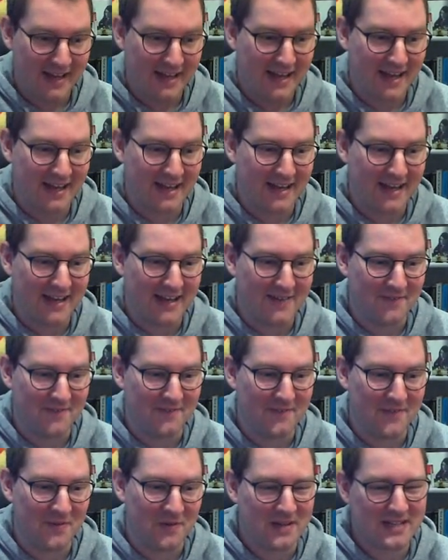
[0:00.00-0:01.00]

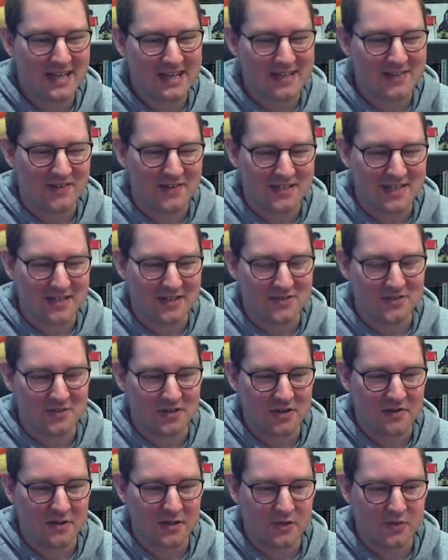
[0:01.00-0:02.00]
Well, technically I said could
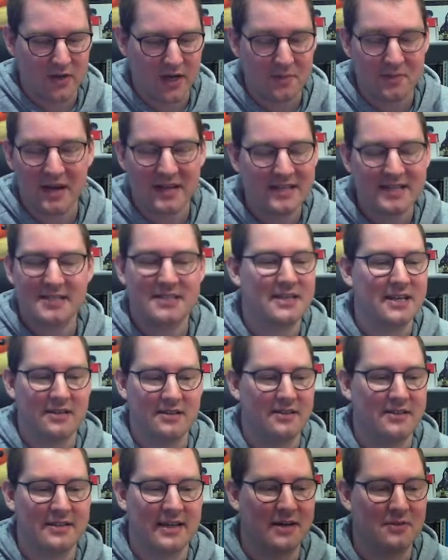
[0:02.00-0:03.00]
go either way, but I did say
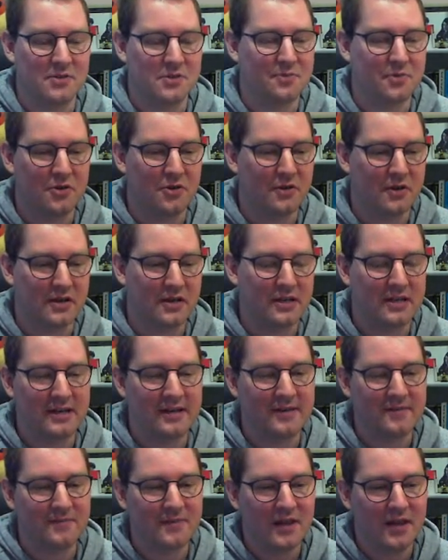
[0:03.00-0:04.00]
that was boring,
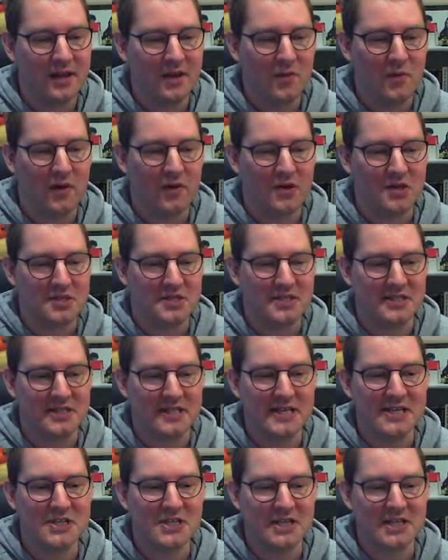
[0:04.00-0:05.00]
yeah. Whereas
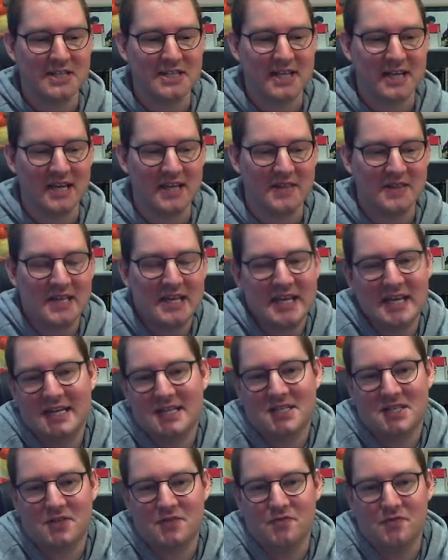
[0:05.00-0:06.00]
Legion is like the
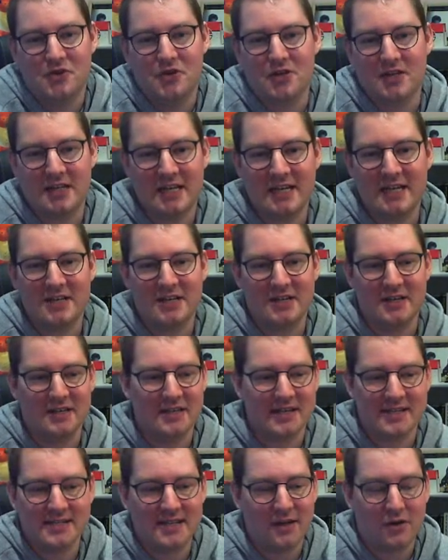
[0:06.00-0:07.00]
hit and run killer,
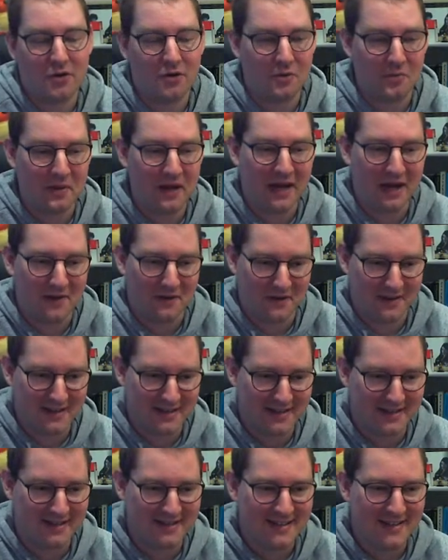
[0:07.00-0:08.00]
that's their whole power.
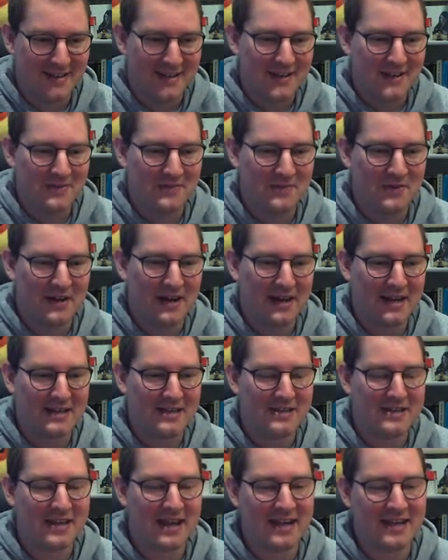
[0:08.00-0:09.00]
But I
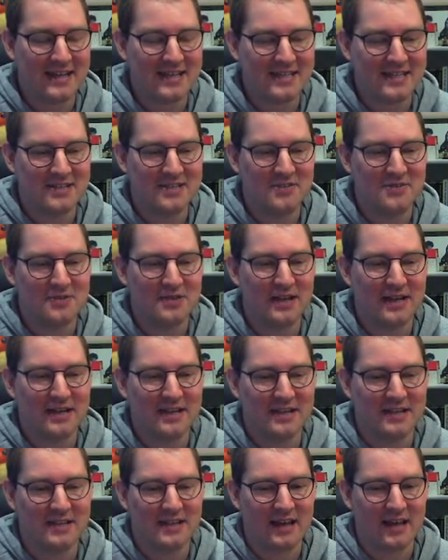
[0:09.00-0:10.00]
guess I do
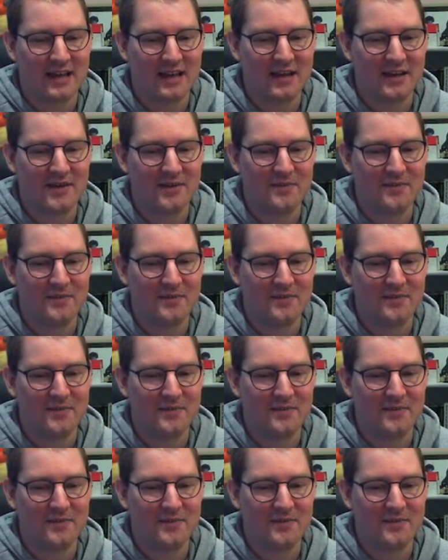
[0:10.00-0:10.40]
like that